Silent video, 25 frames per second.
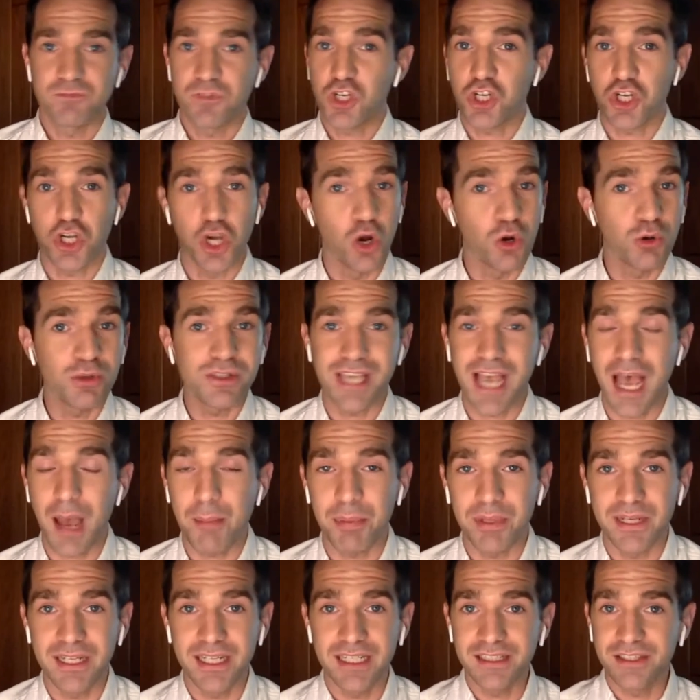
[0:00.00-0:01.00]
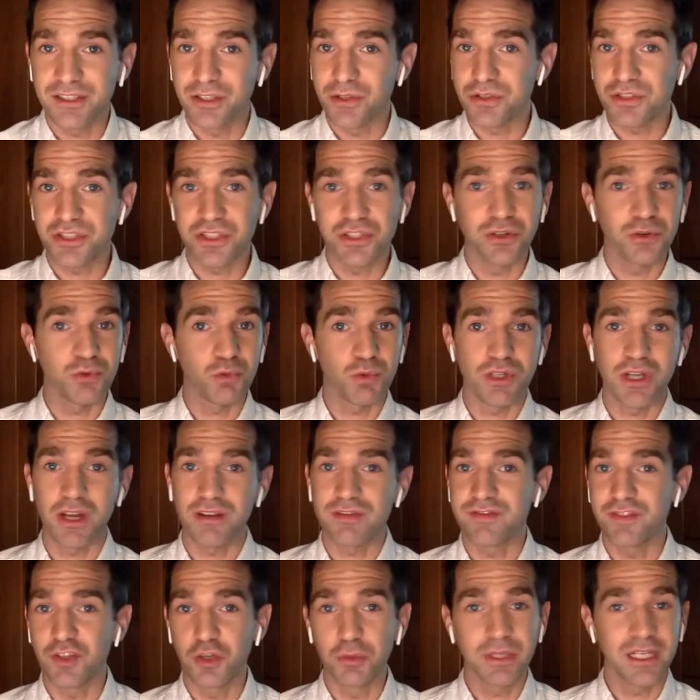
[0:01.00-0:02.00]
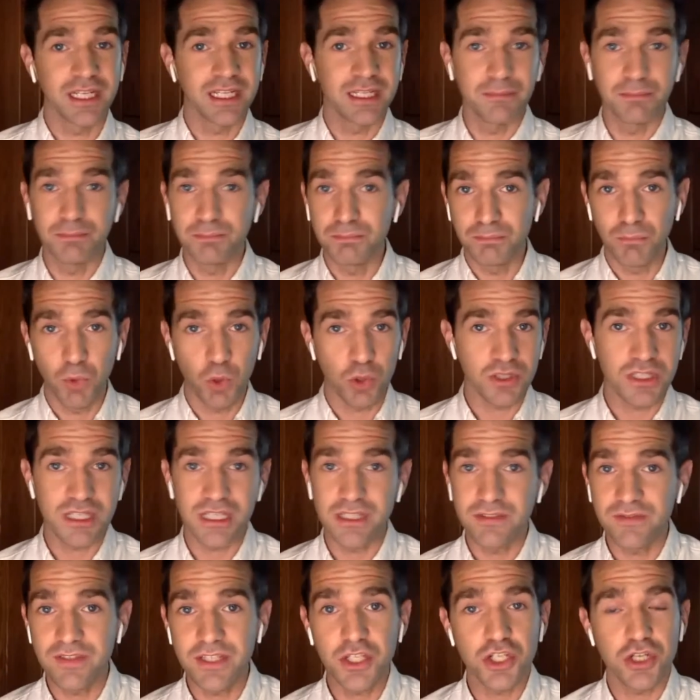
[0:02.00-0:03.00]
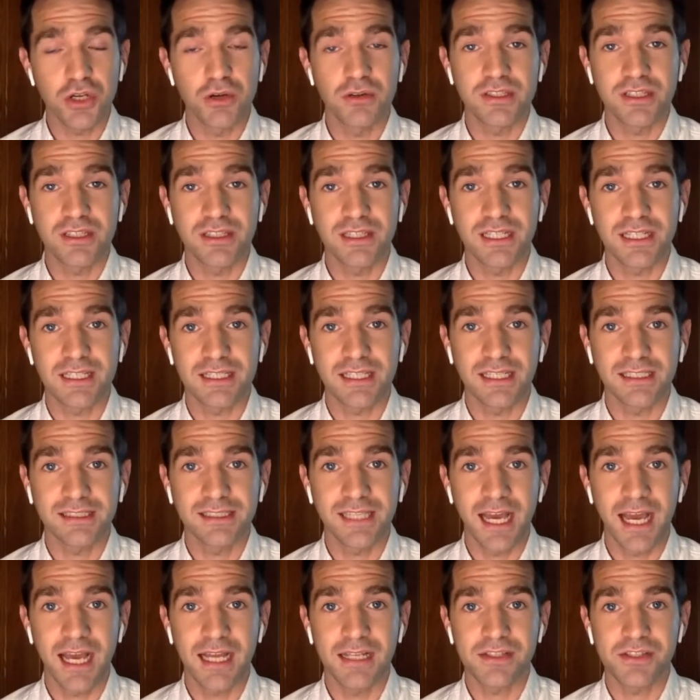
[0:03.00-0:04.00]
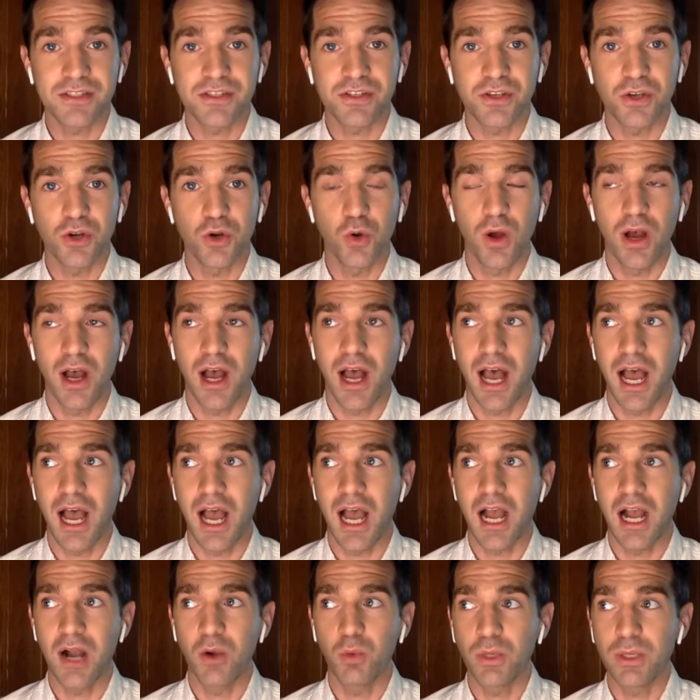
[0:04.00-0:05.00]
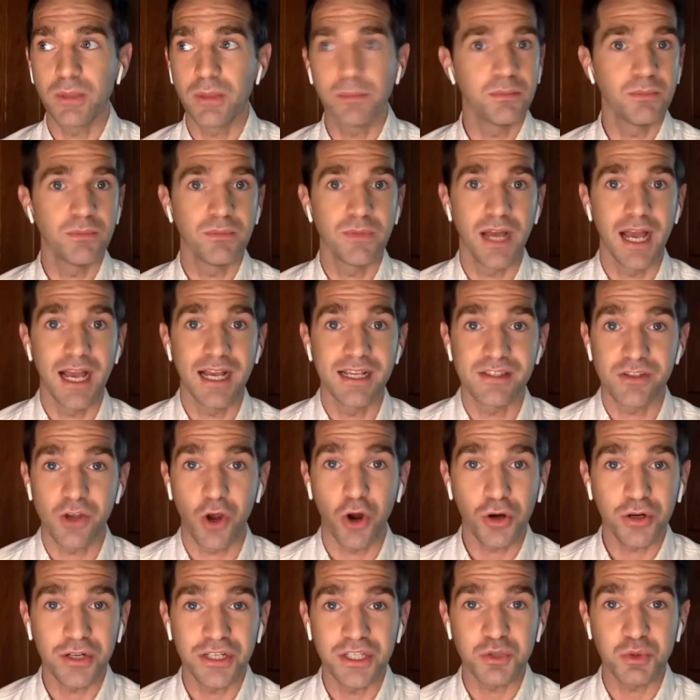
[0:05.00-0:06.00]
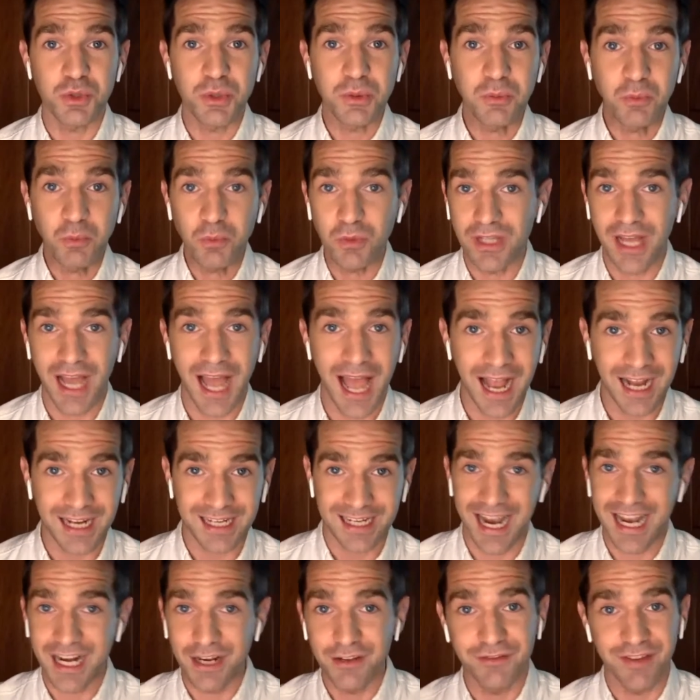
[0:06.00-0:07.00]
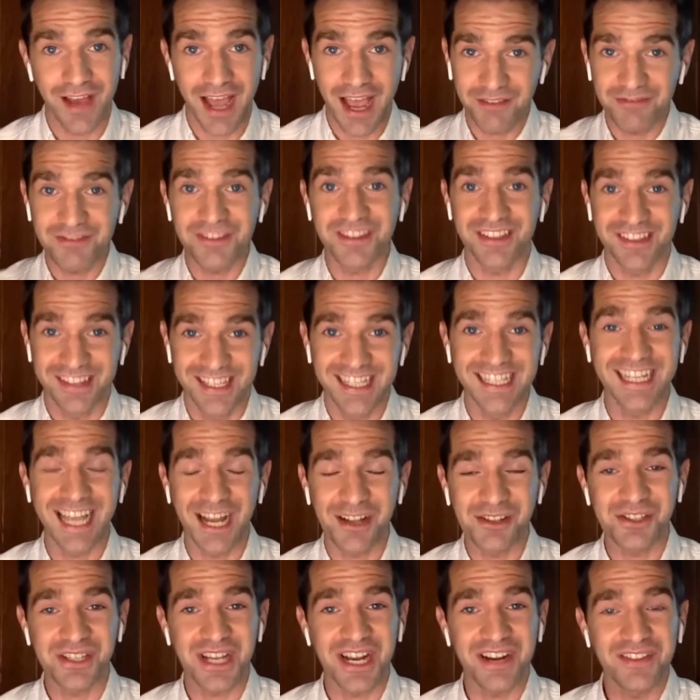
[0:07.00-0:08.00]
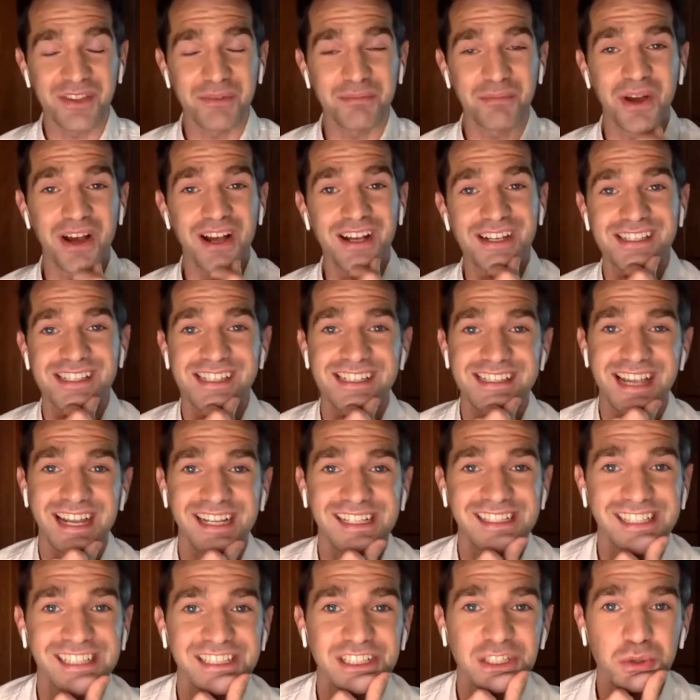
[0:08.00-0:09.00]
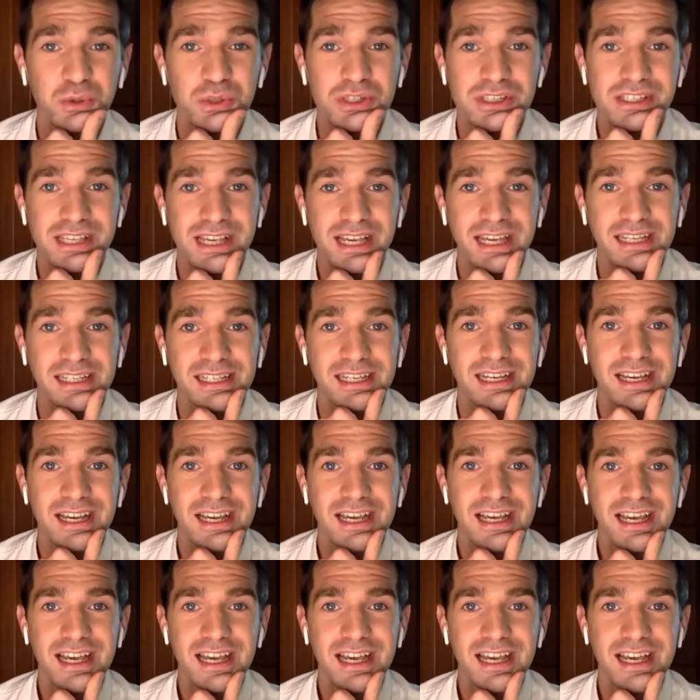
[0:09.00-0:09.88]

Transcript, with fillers: shows happening. There's no, we're not filming any more TV shows and things like that. So uh, we, as artists, we kind of have to think outside of the box, exactly like you were saying.